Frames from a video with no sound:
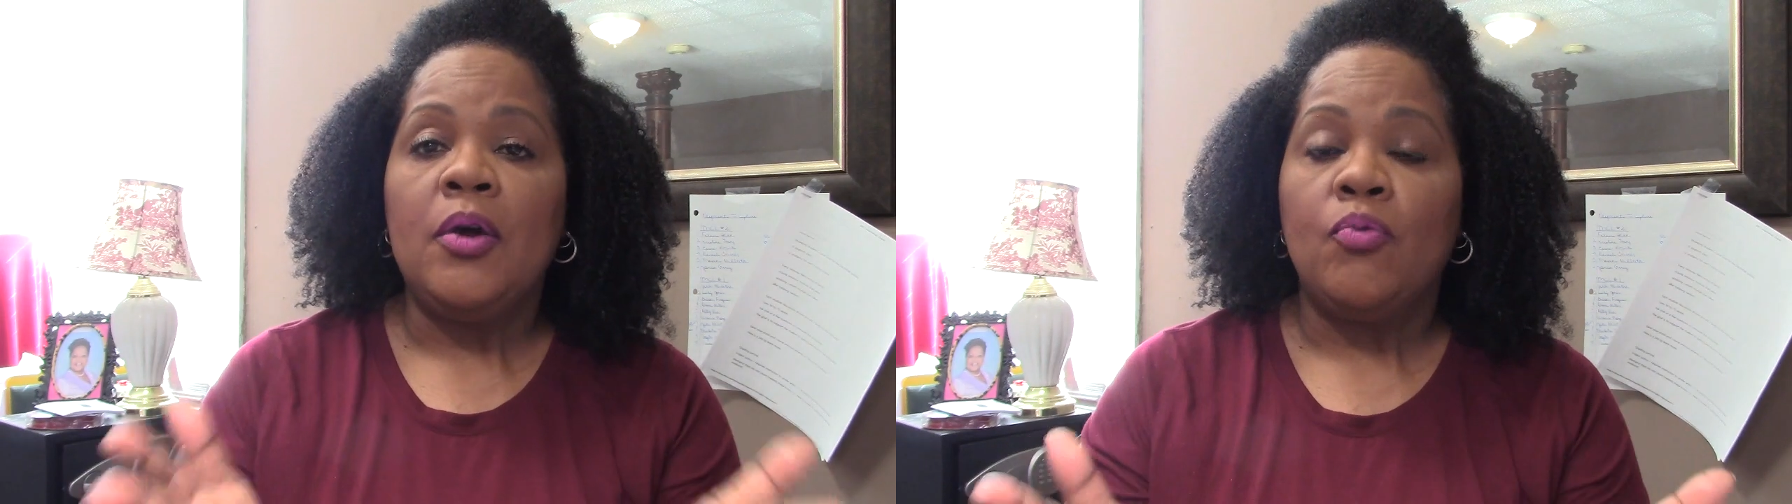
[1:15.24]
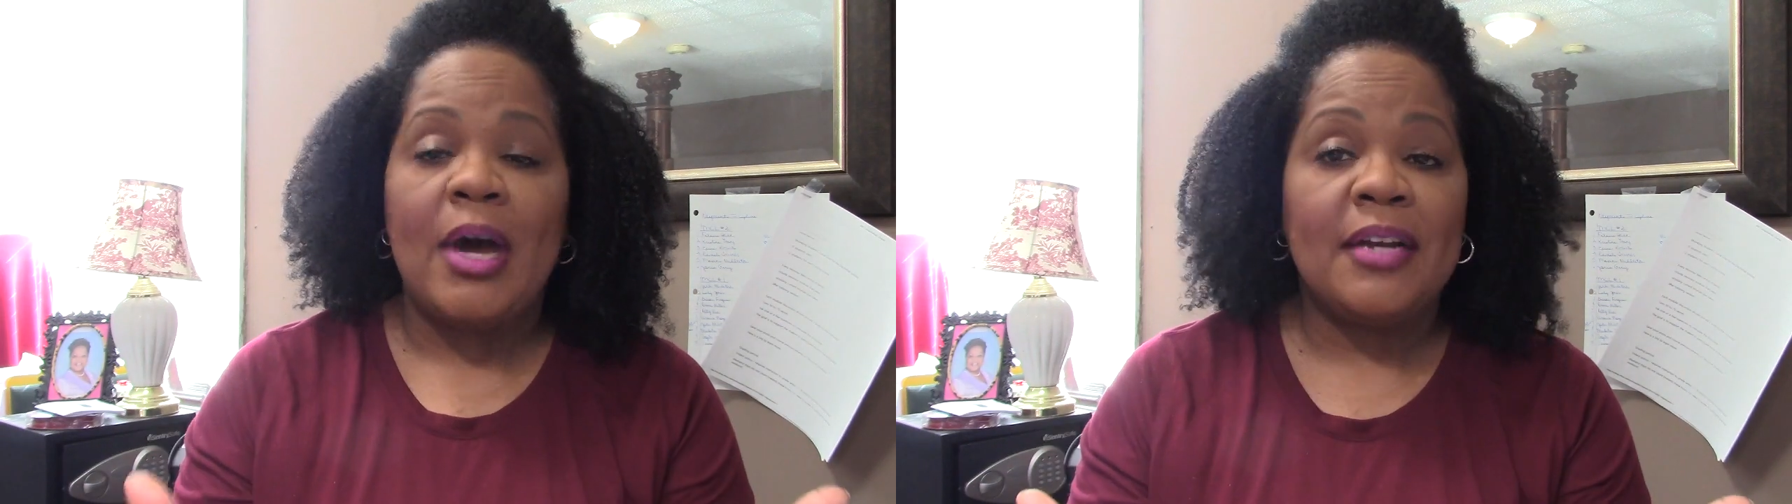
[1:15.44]

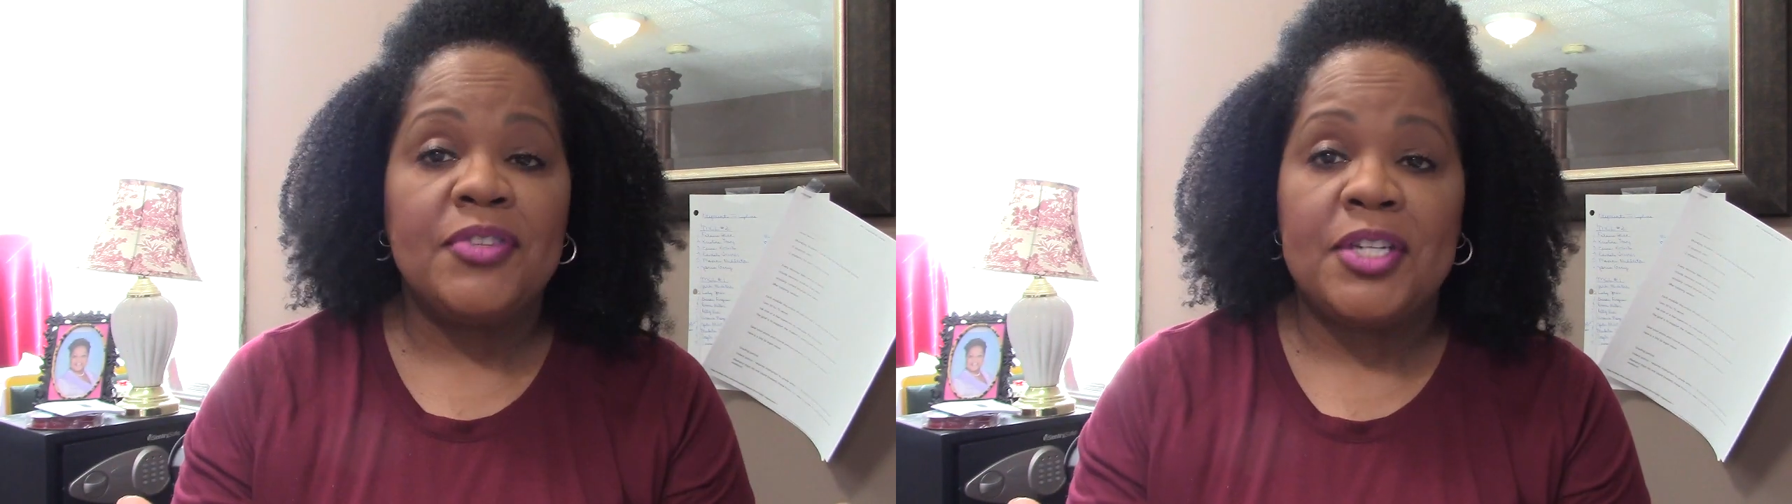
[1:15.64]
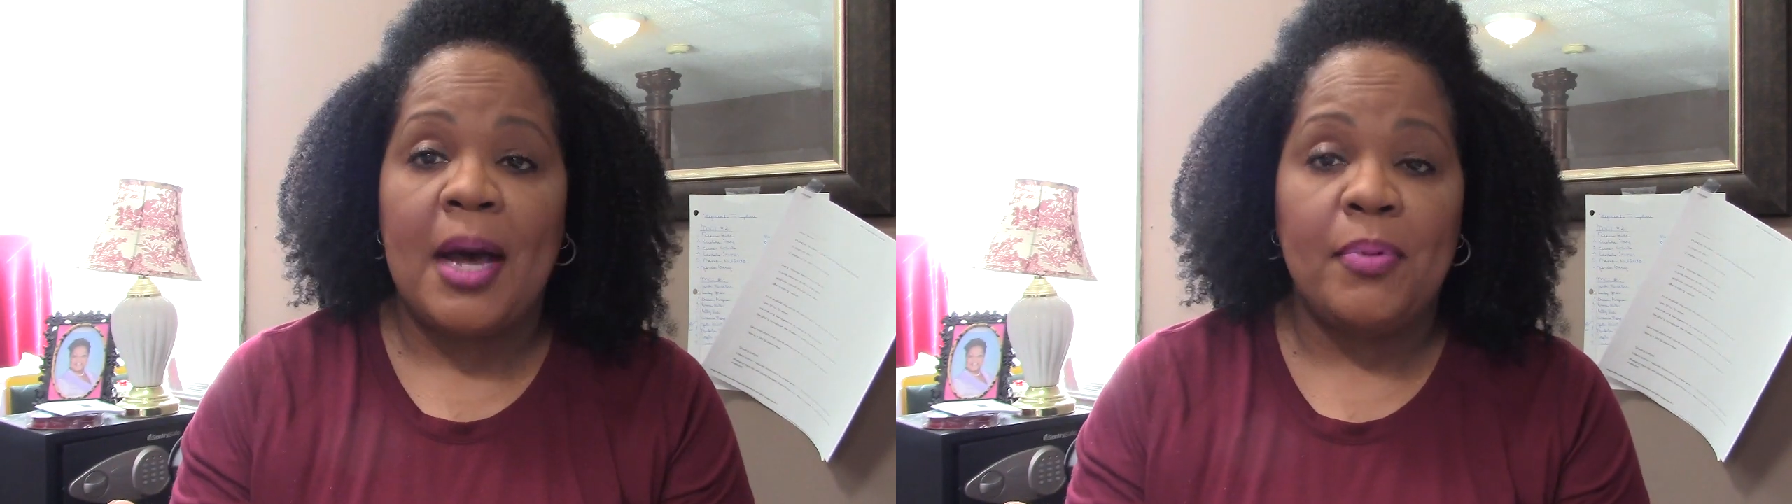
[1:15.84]
Right off
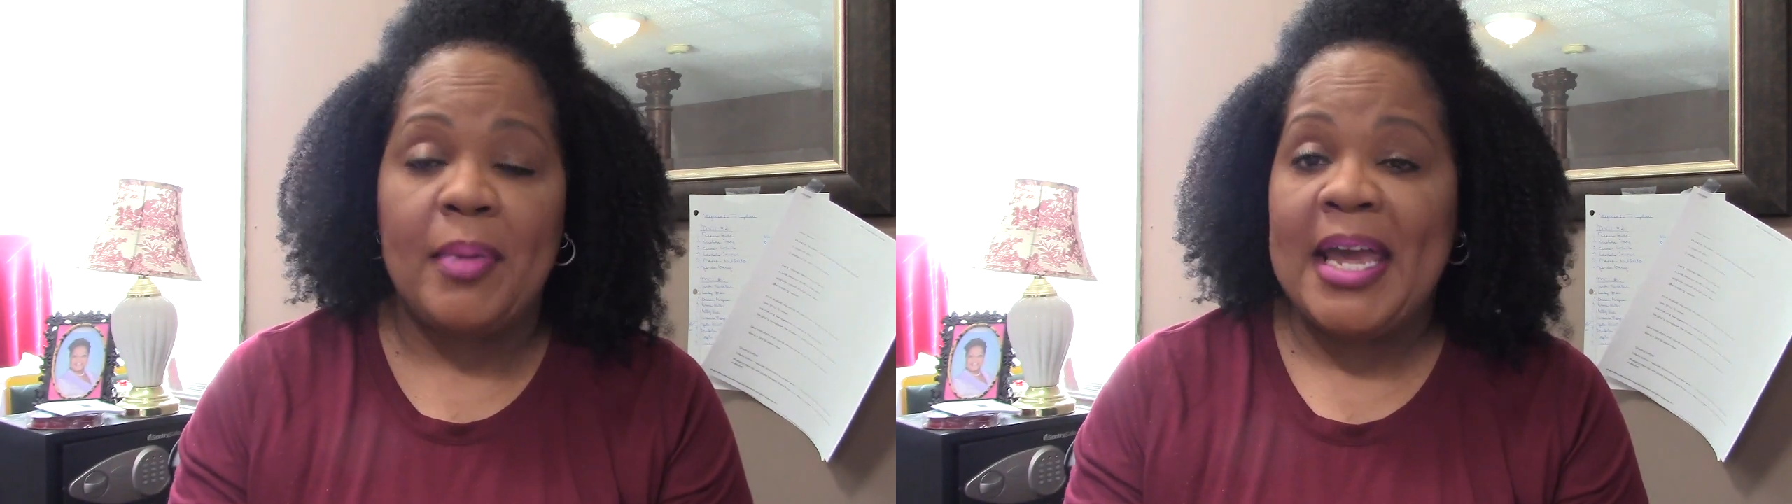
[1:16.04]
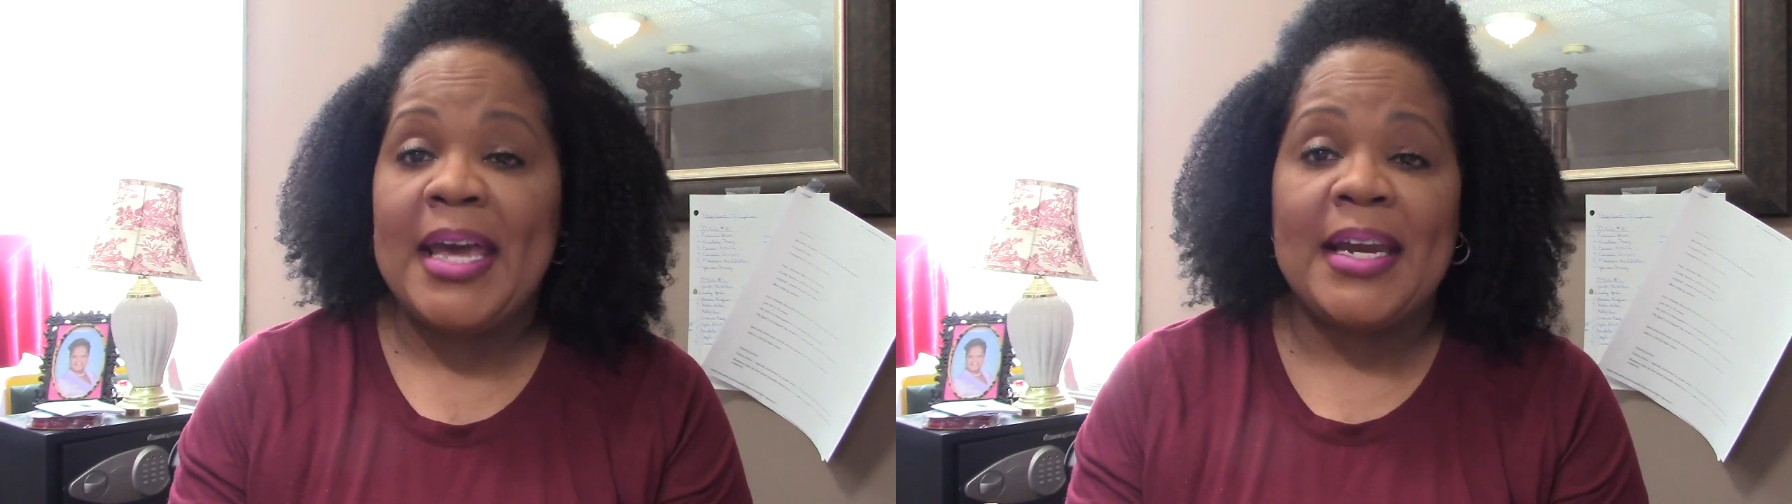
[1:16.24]
the top of my head,